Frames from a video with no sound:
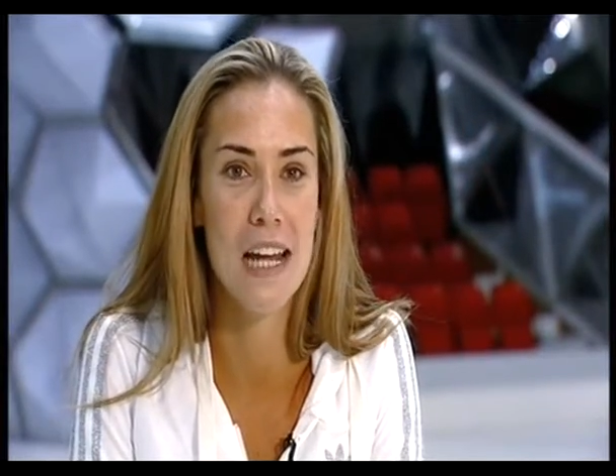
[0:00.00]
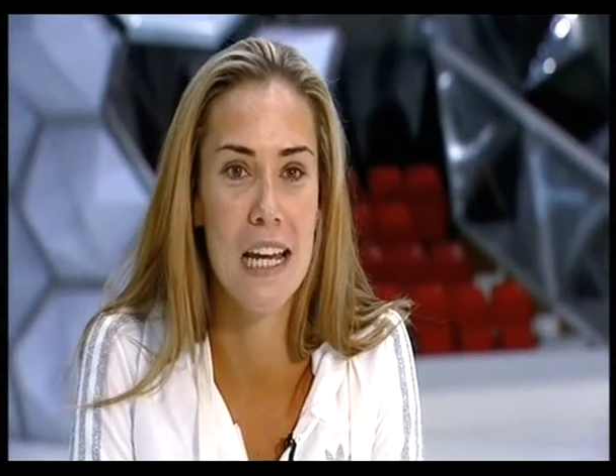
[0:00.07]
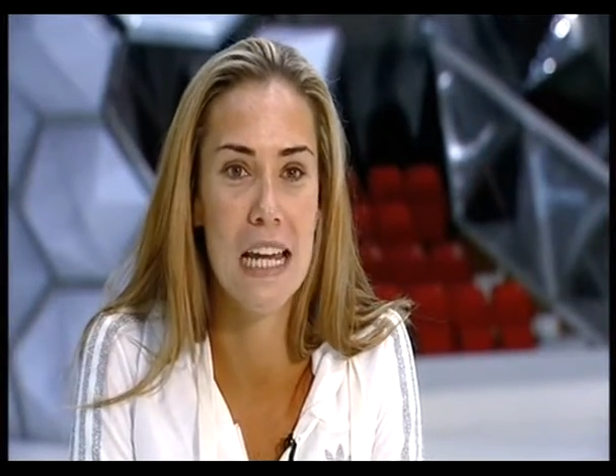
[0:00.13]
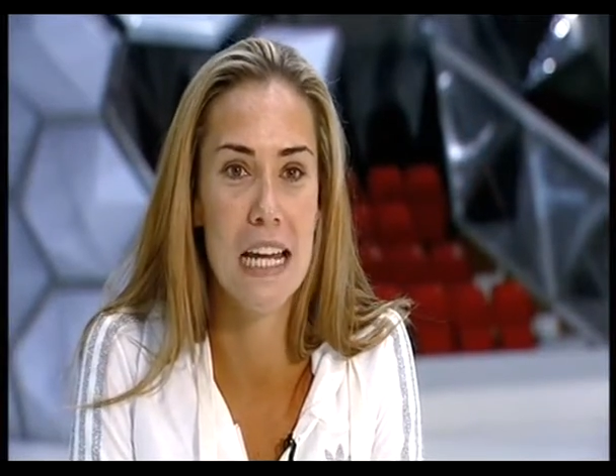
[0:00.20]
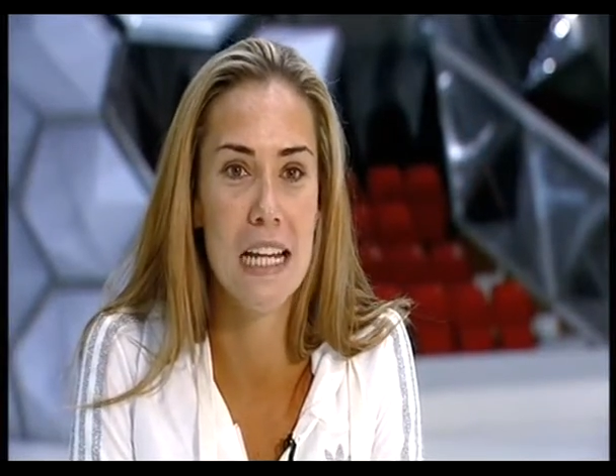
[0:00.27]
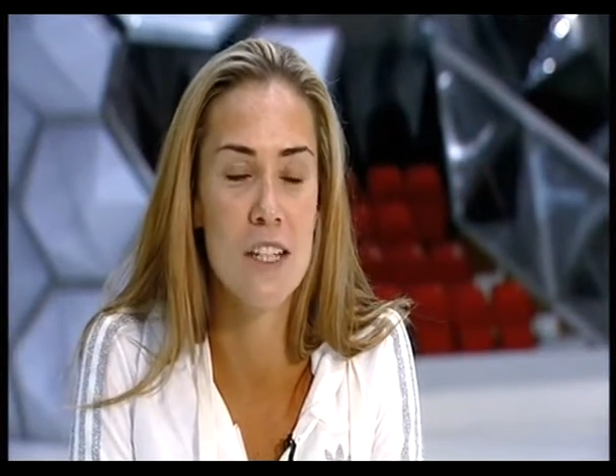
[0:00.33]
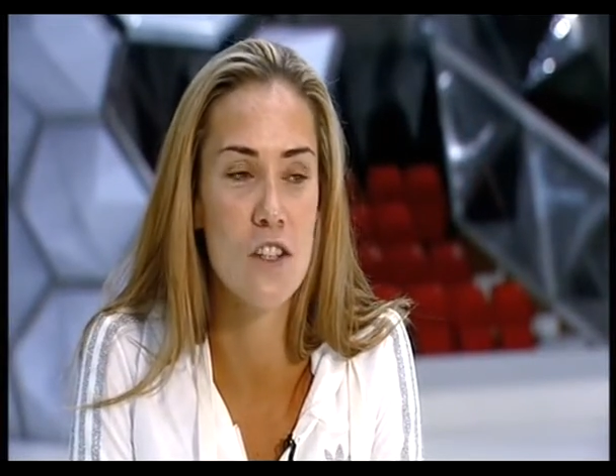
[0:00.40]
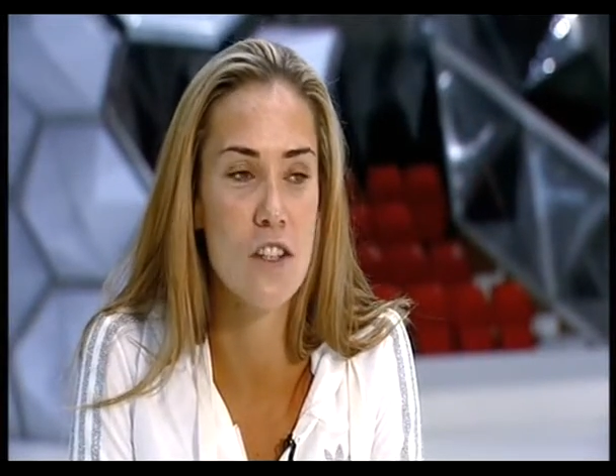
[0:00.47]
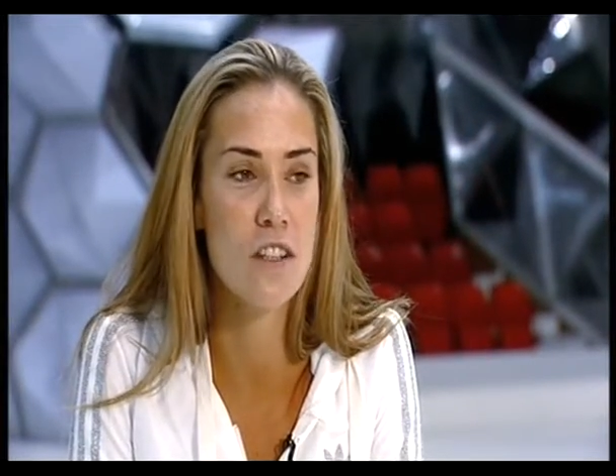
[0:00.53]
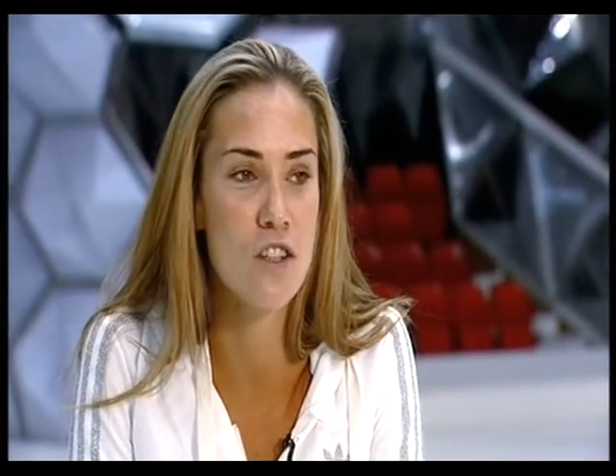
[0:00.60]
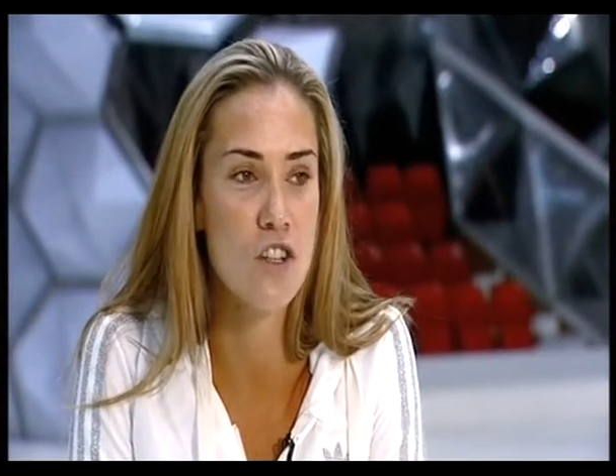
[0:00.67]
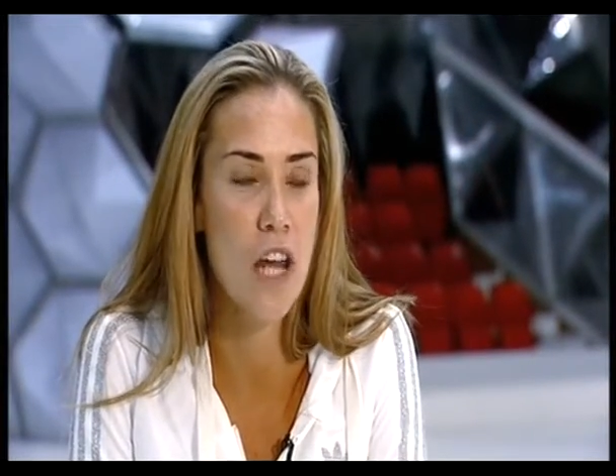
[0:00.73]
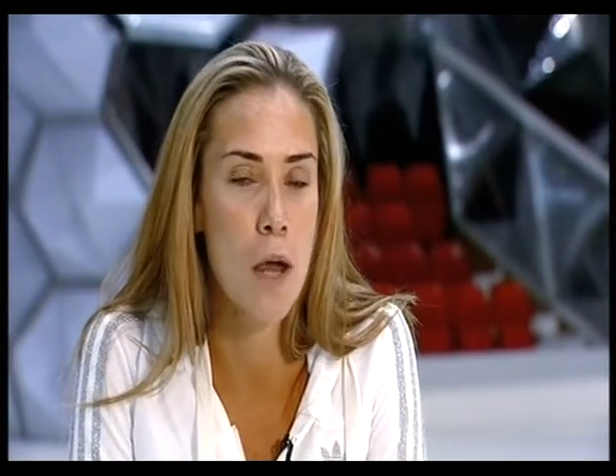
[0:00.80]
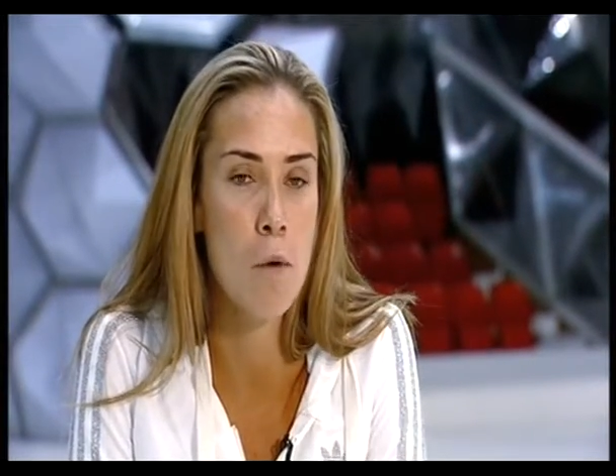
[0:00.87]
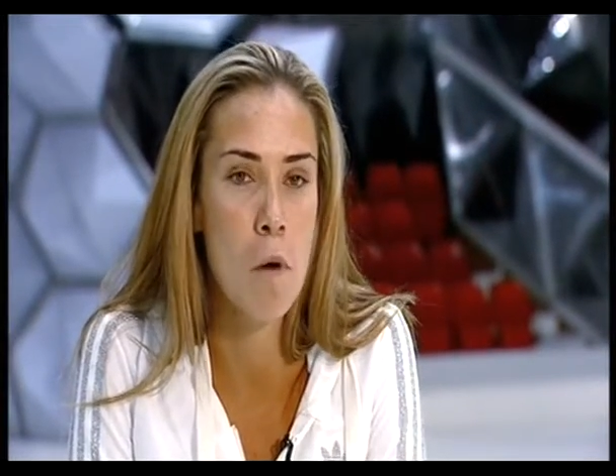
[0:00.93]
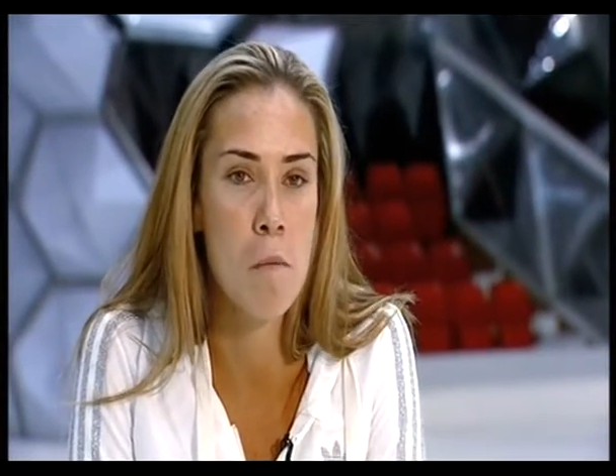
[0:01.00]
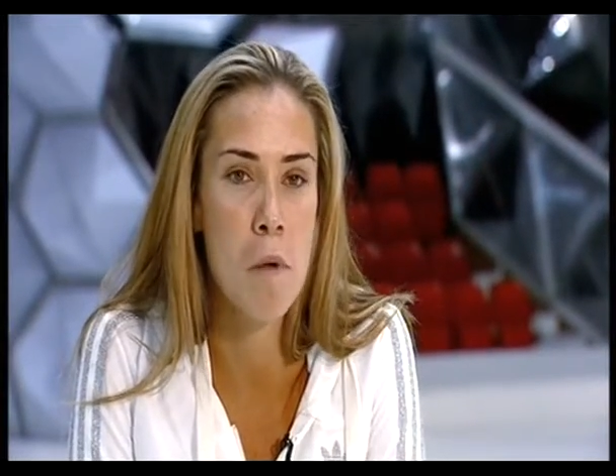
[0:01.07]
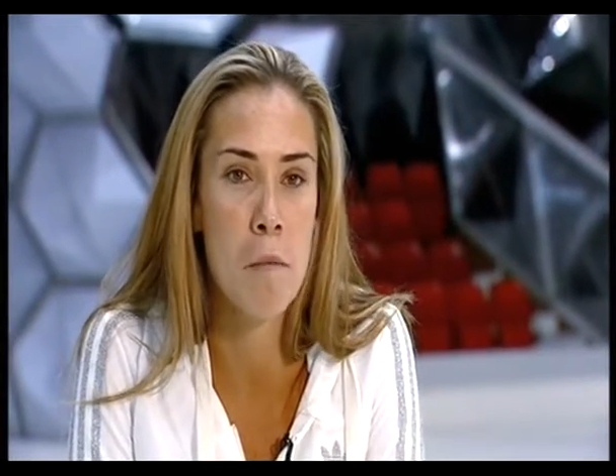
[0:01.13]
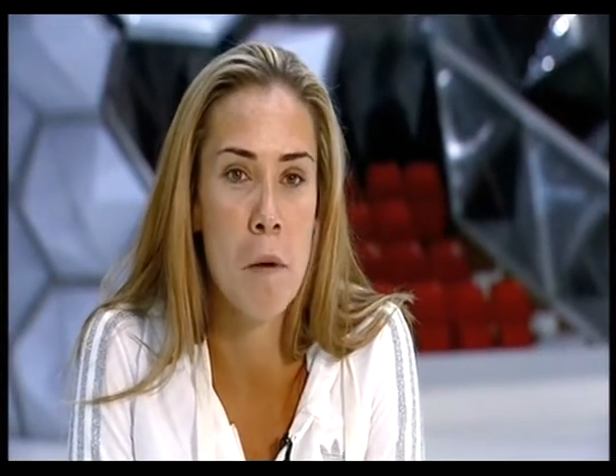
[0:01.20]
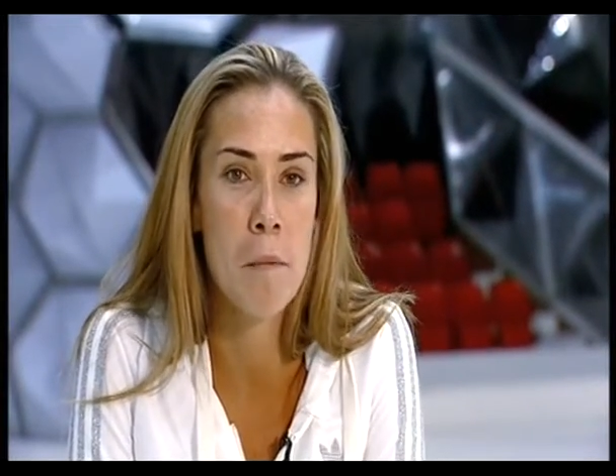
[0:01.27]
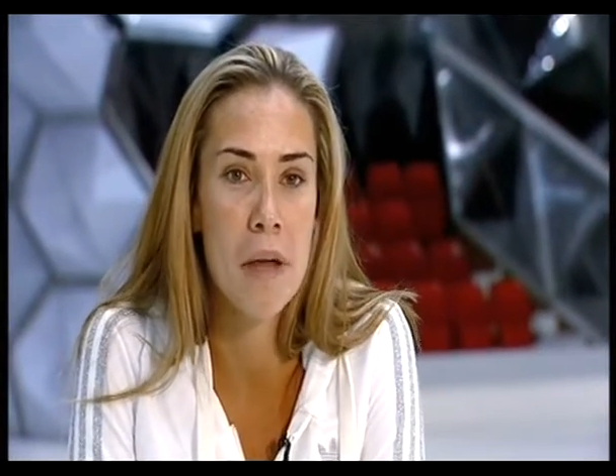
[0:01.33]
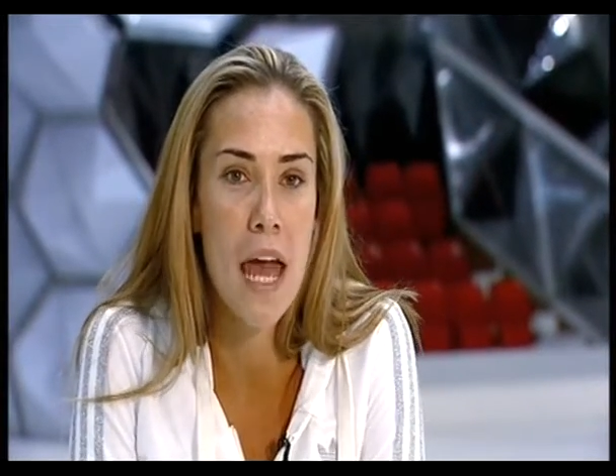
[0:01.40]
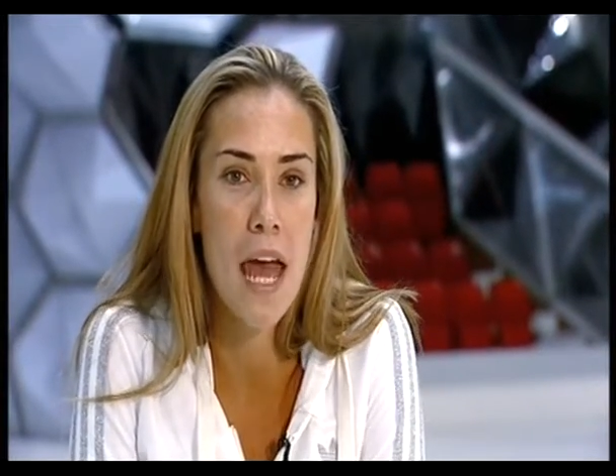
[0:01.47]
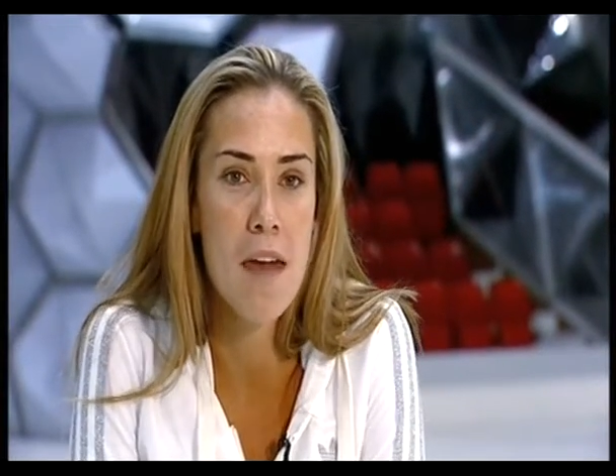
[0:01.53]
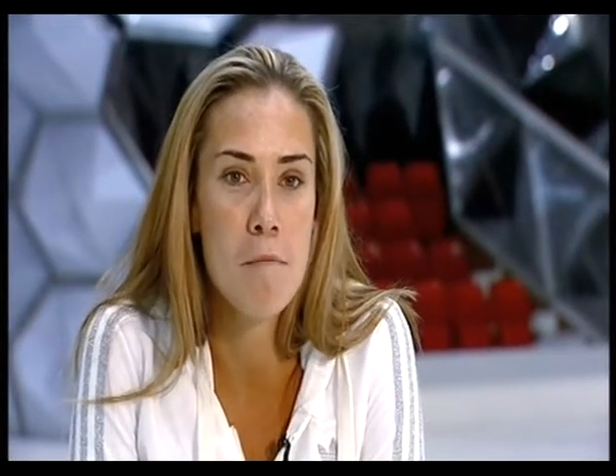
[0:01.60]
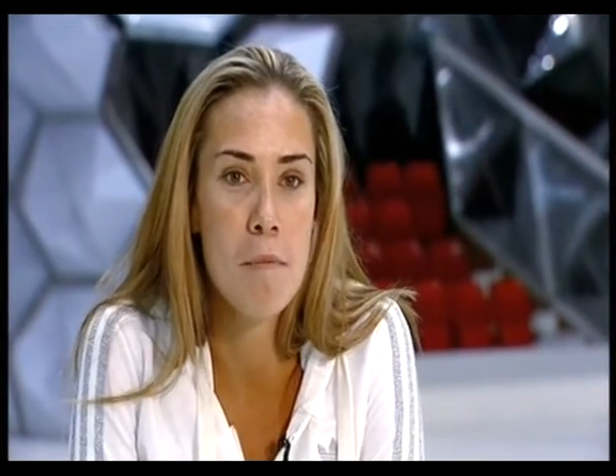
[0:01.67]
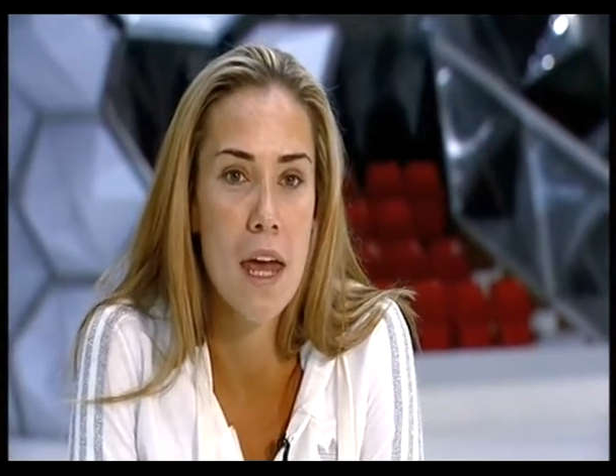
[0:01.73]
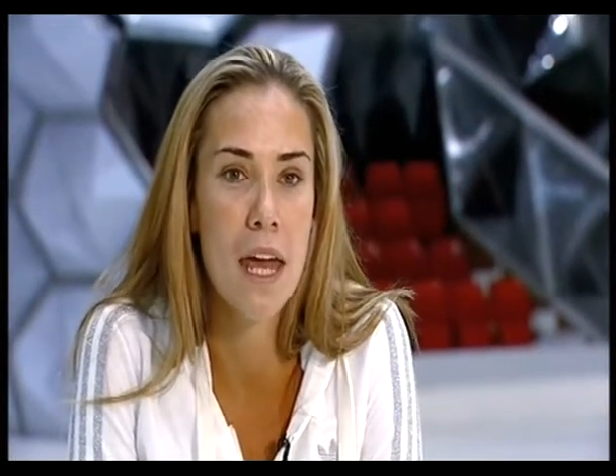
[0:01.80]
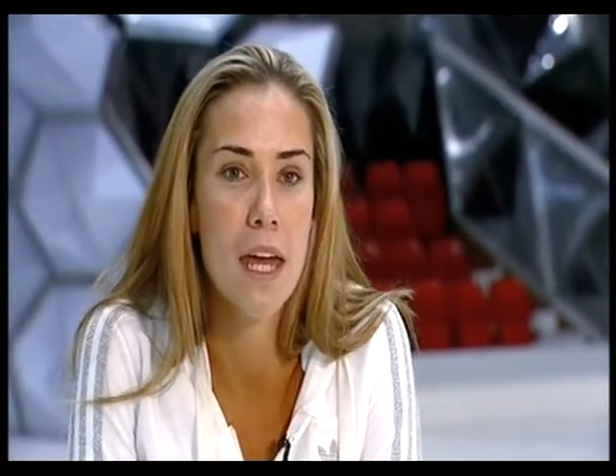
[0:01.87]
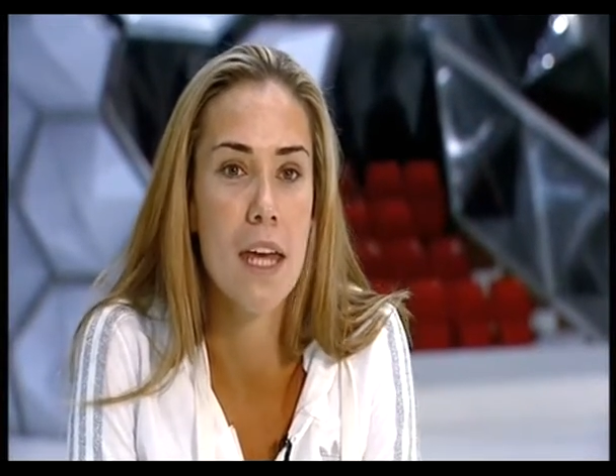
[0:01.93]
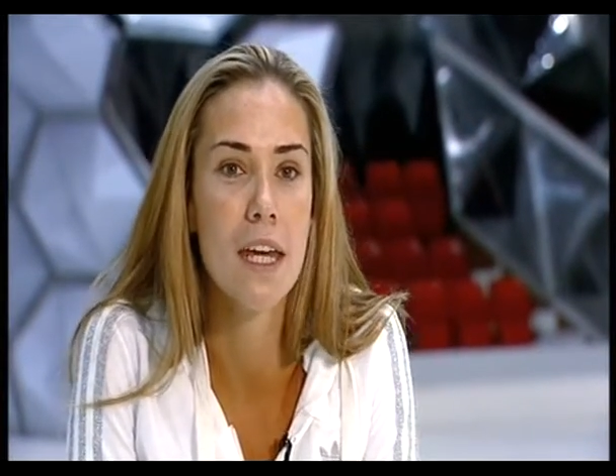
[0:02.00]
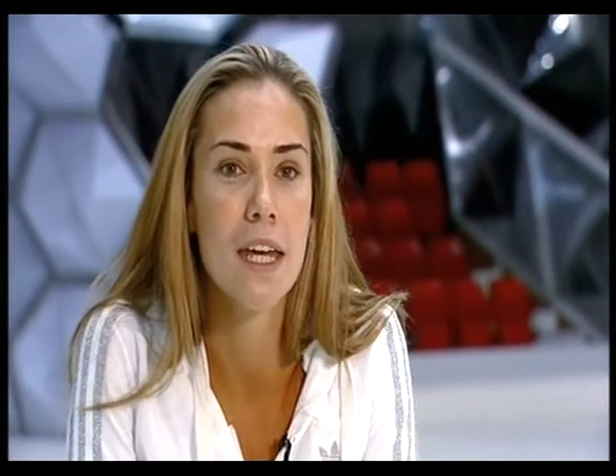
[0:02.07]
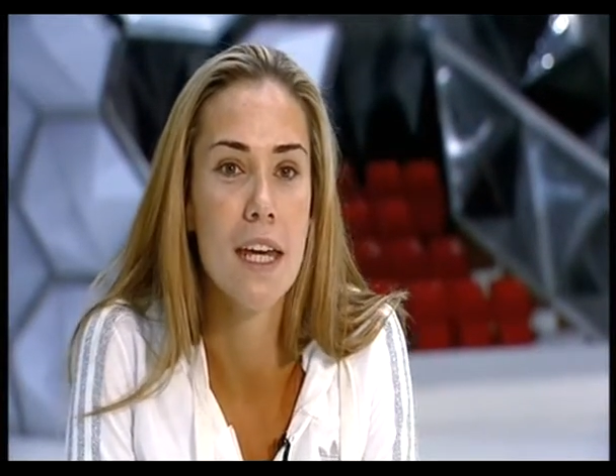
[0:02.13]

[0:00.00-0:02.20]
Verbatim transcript: really, and just shake what my mama gave me.